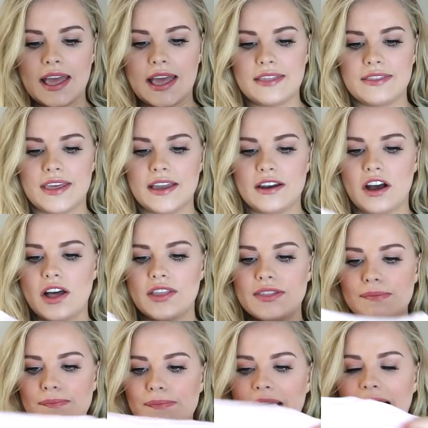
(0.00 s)
and then on
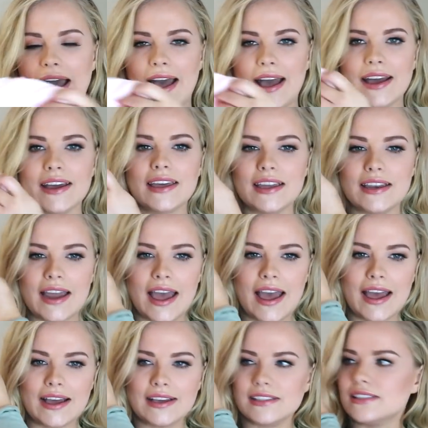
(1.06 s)
the back it
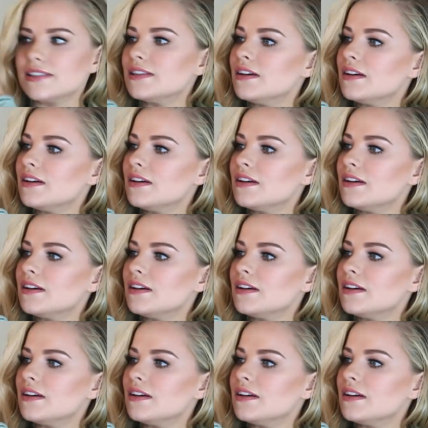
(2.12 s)
has